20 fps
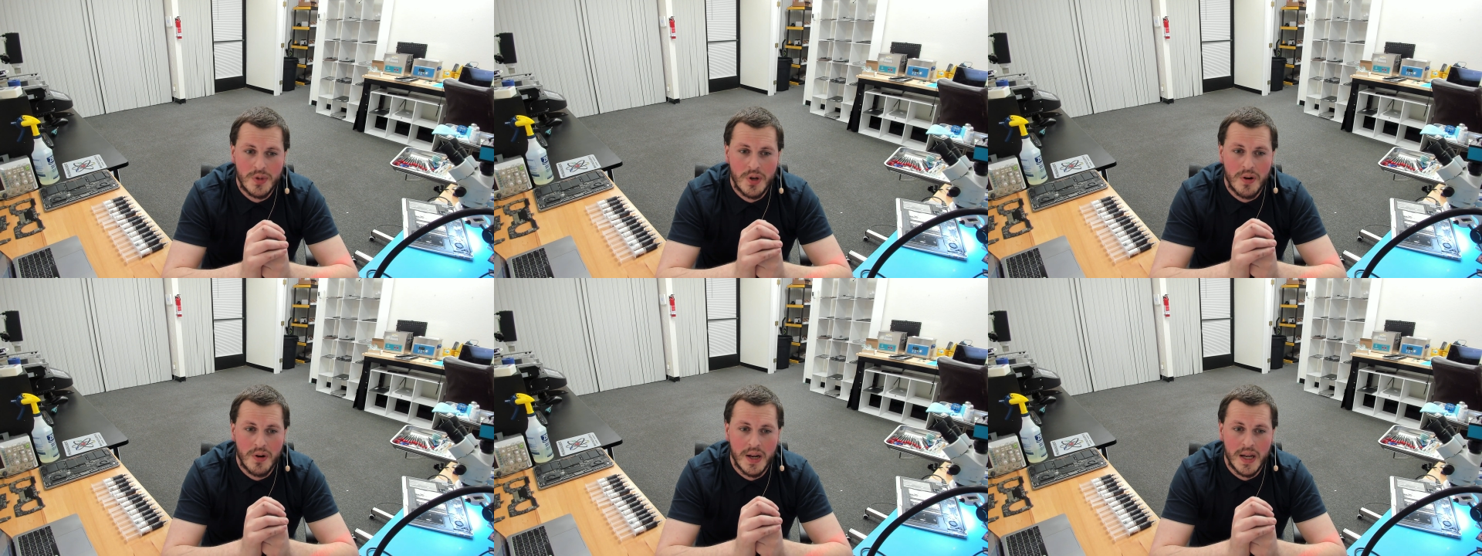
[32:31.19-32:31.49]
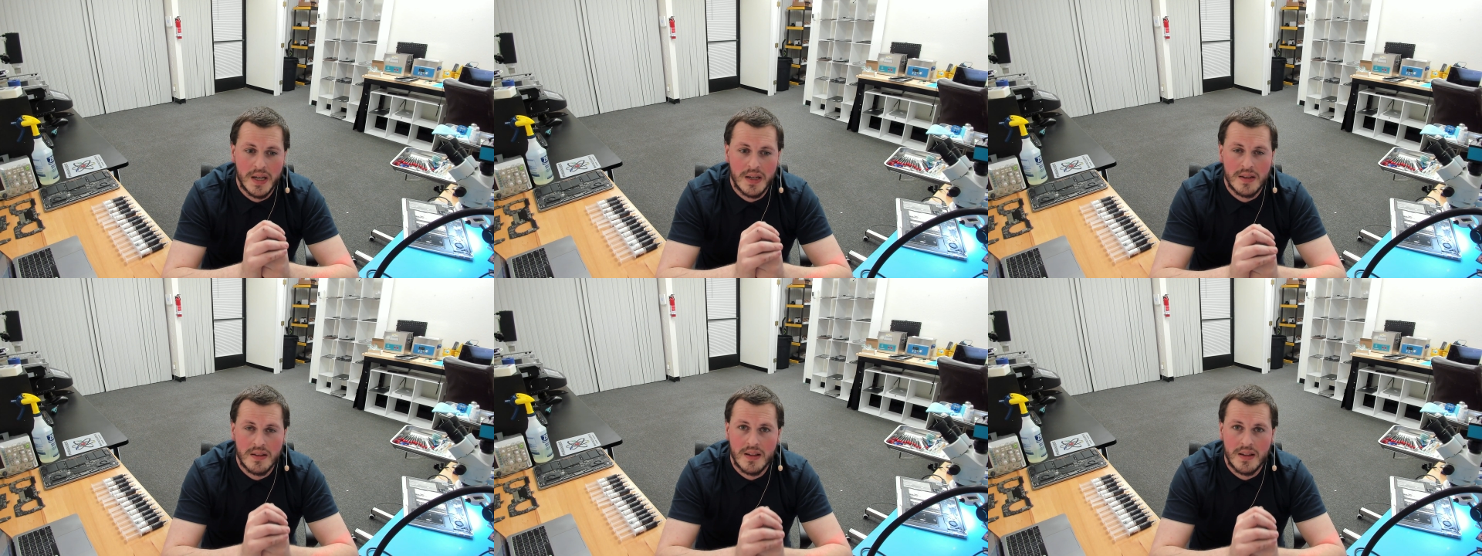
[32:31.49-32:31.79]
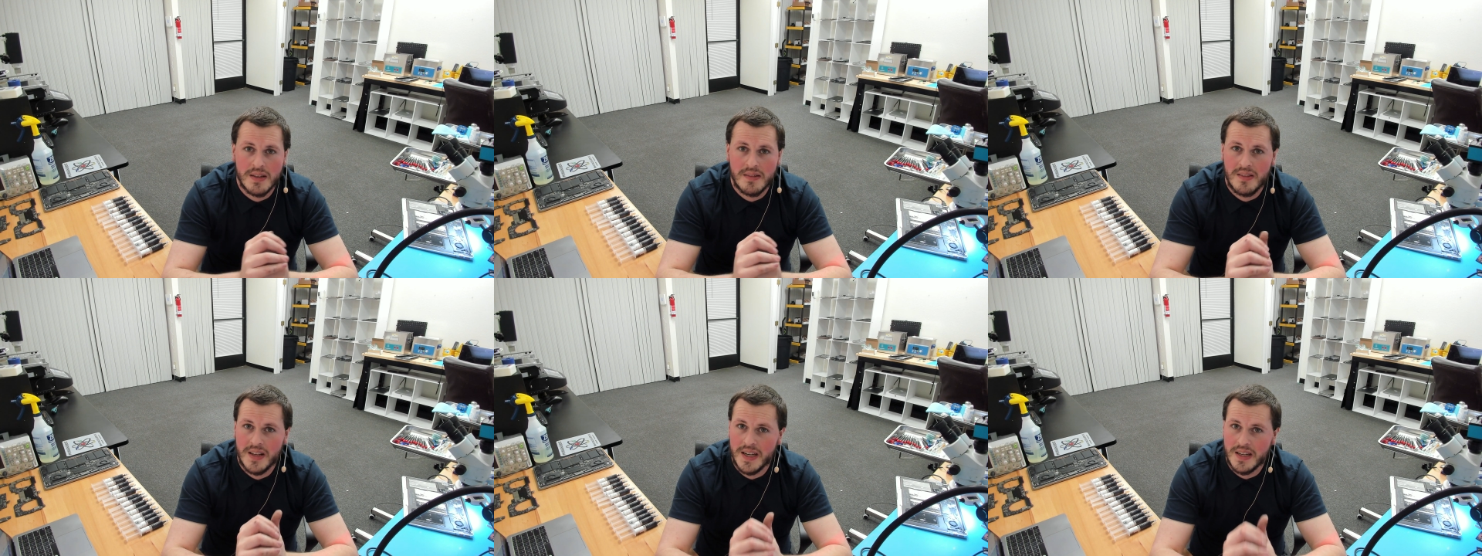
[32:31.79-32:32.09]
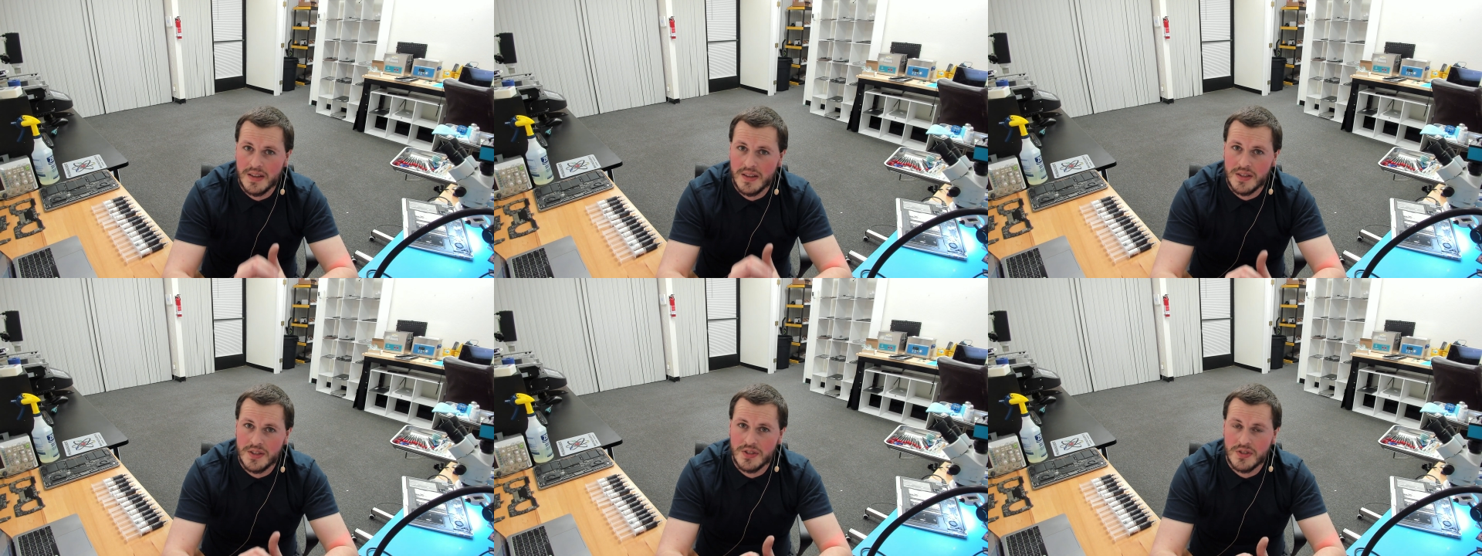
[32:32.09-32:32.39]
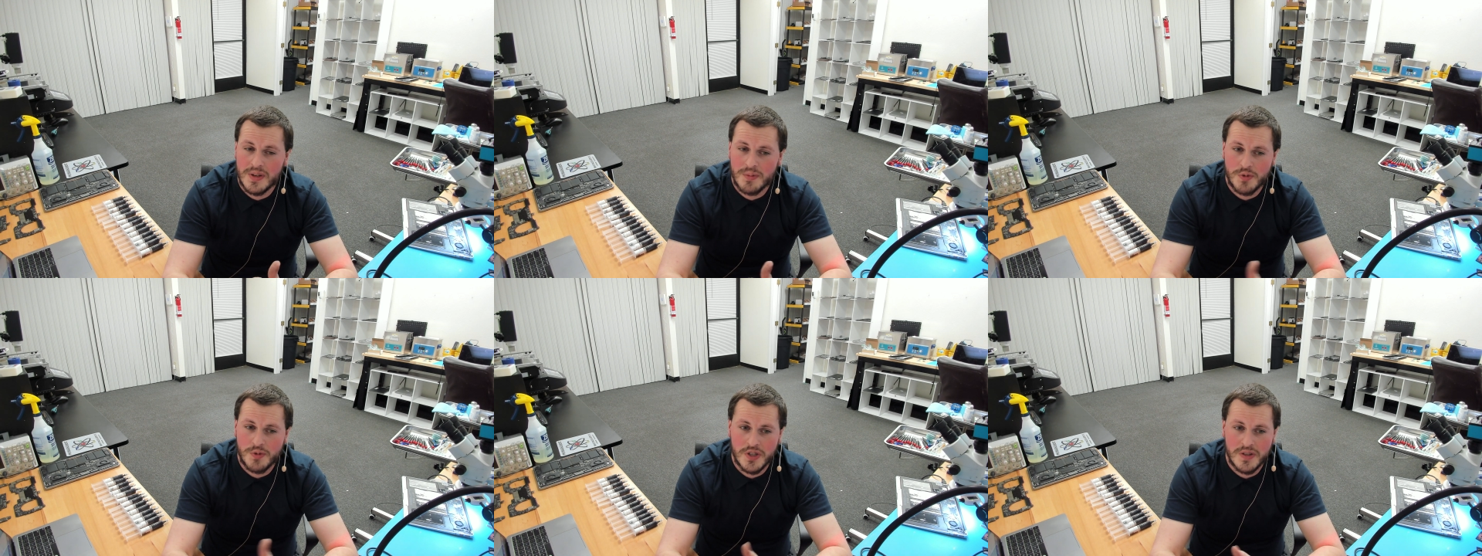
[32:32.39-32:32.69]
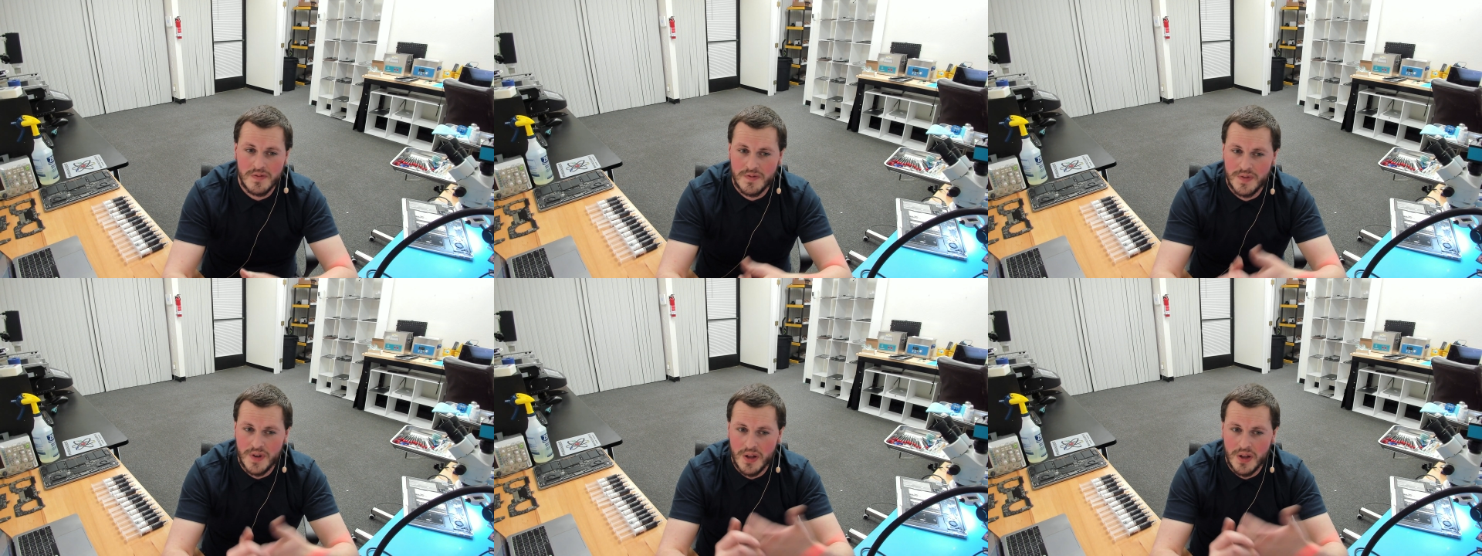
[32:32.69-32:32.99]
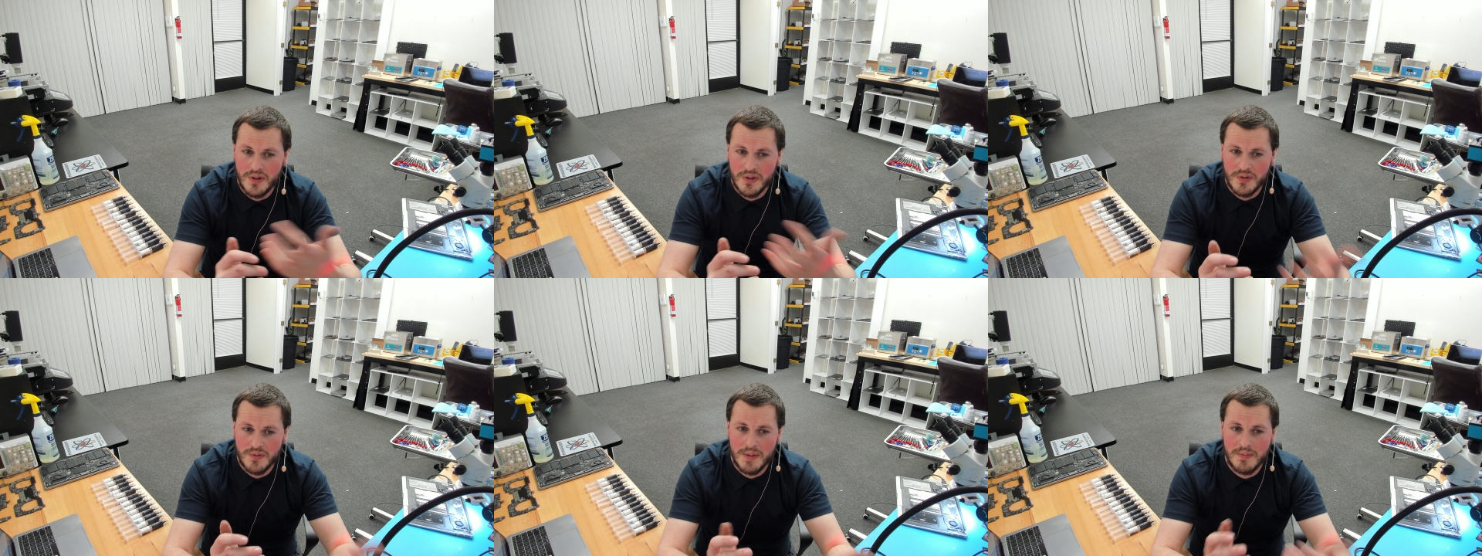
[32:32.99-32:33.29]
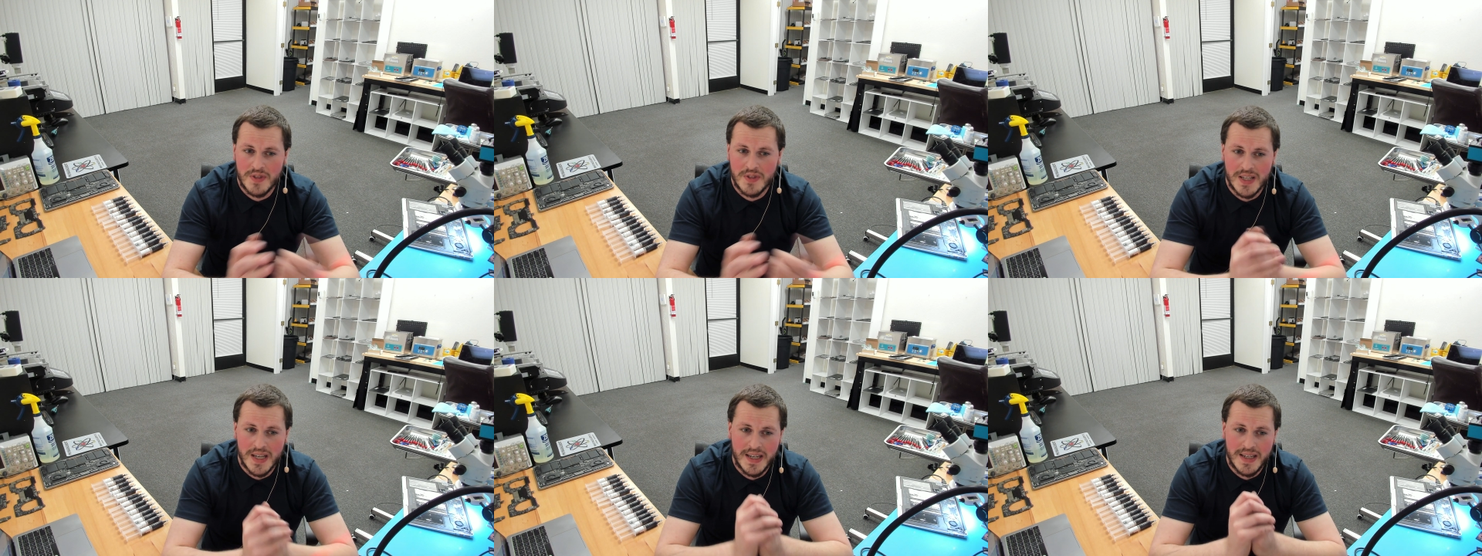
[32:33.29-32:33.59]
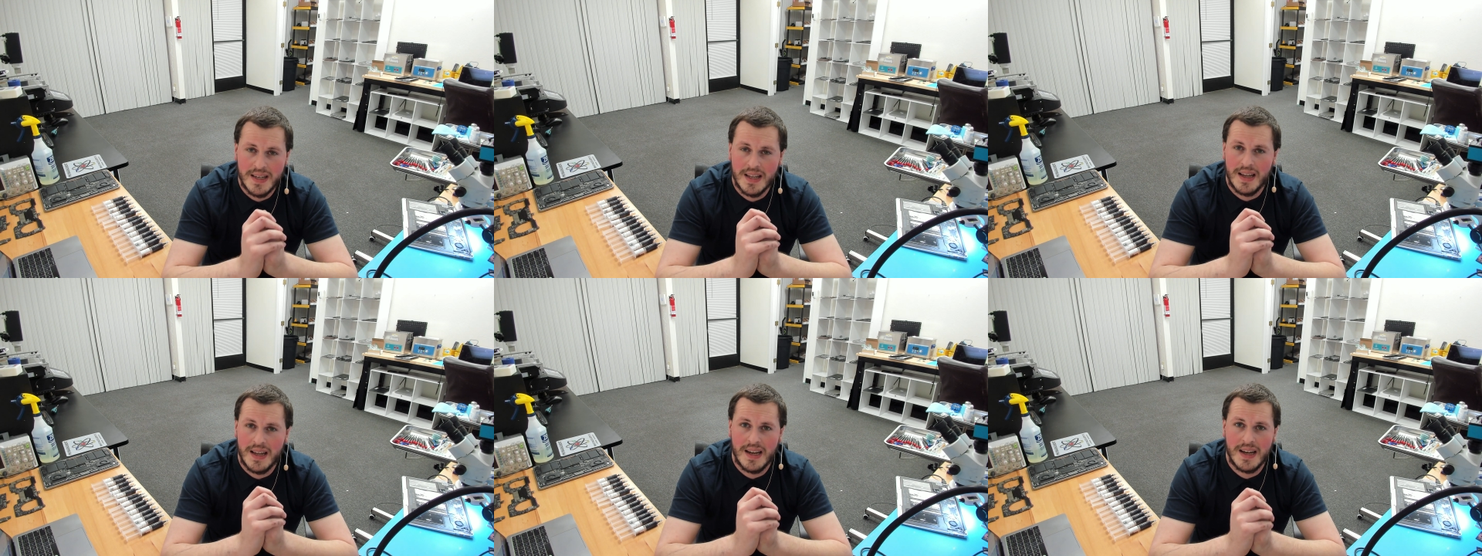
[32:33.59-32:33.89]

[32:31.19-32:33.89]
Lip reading: go ahead and click the link in the description, follow the website,